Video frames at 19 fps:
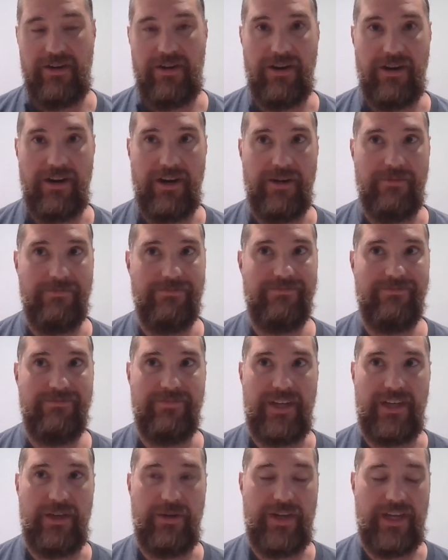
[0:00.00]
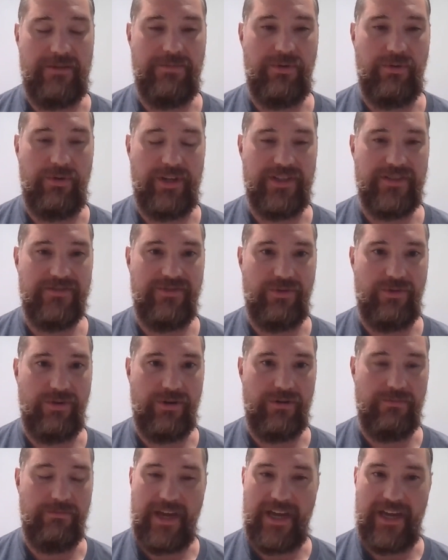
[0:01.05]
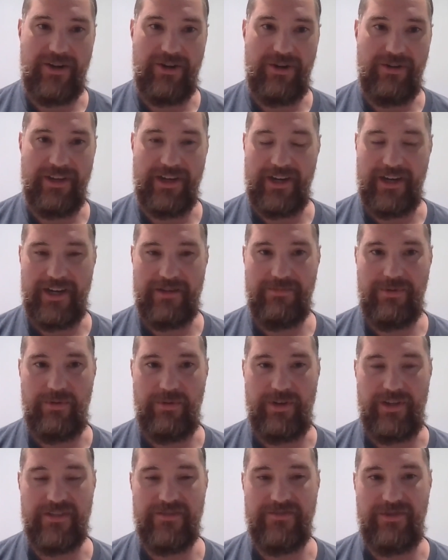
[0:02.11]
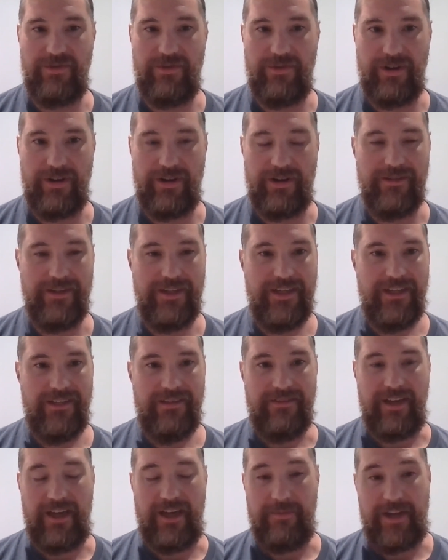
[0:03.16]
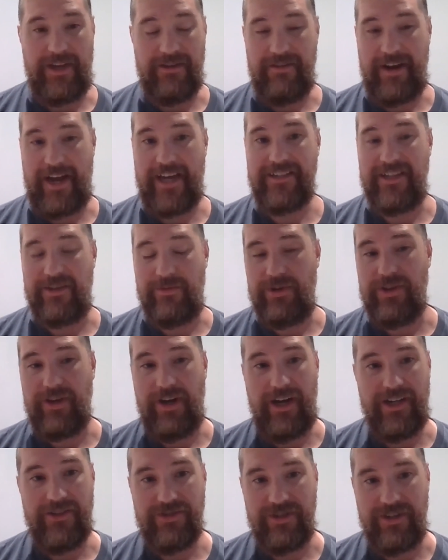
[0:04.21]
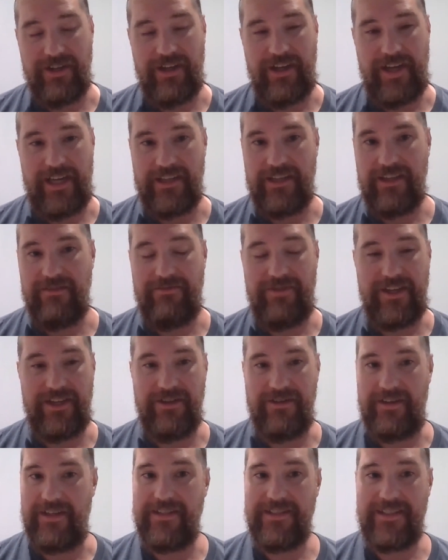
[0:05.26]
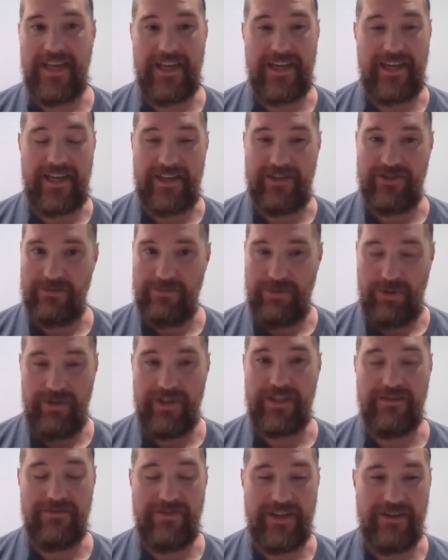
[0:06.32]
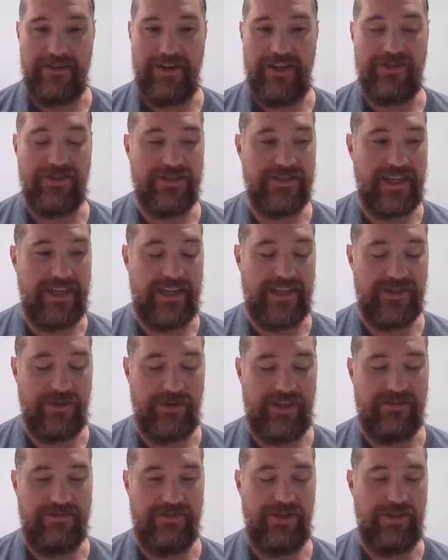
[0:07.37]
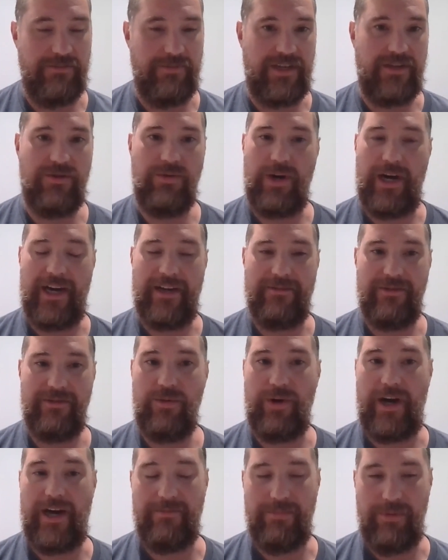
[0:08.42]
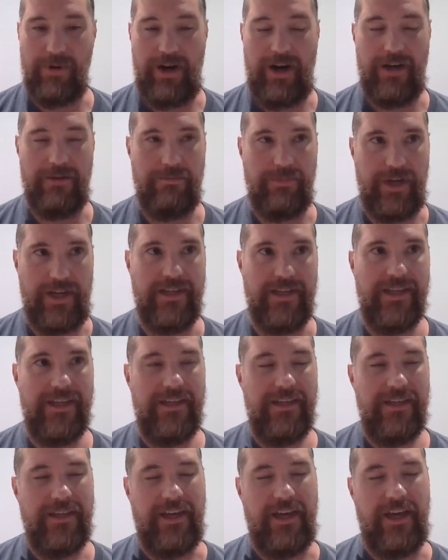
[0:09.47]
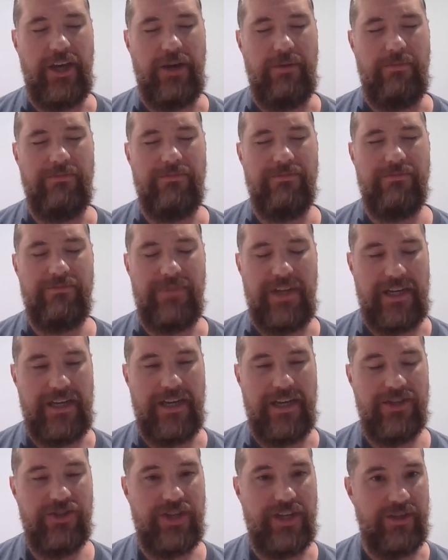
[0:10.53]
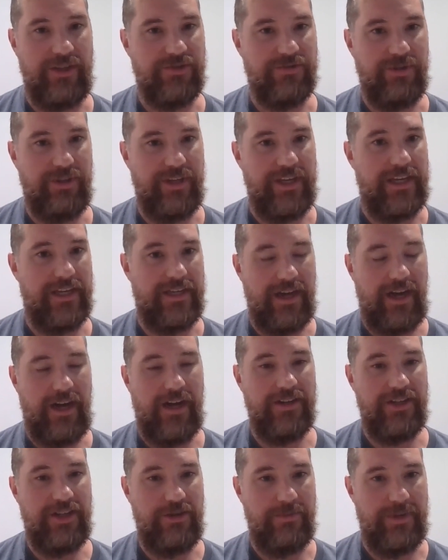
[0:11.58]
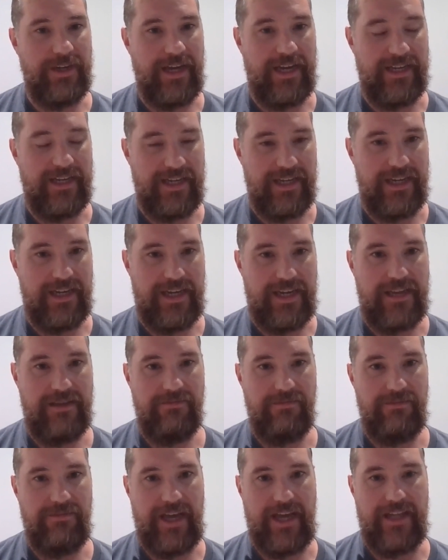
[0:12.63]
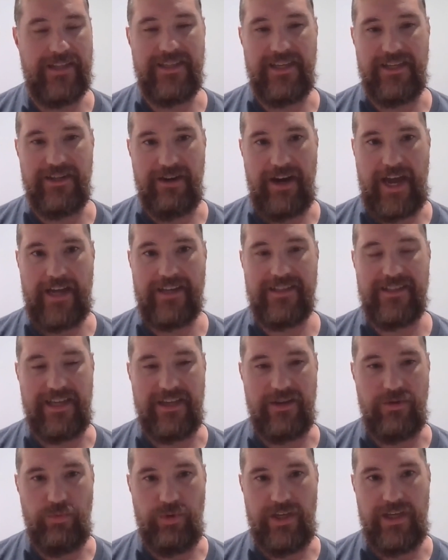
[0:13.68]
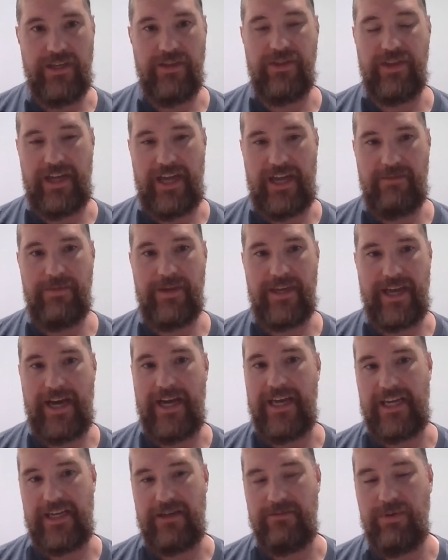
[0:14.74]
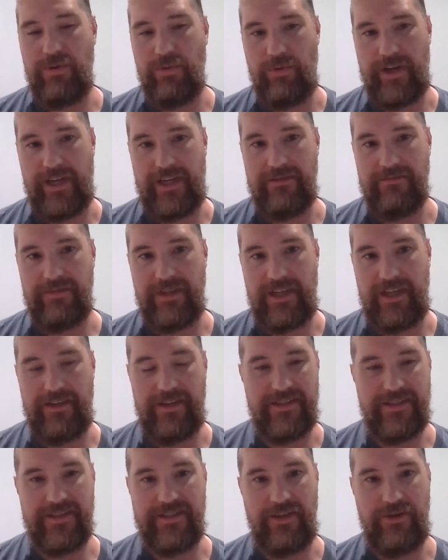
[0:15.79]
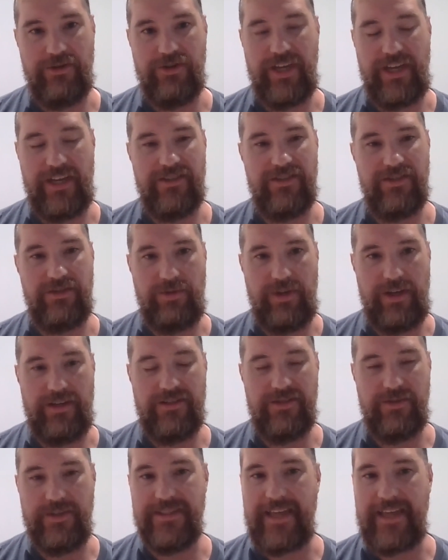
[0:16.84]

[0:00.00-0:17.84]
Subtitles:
are, endpoints for mail, there are endpoints for interacting with Entra and configuring settings or pulling configuration settings. So it could really be quite broad. But in a nutshell, it's really a non-human identity that's interacting with an API endpoint that's associated to a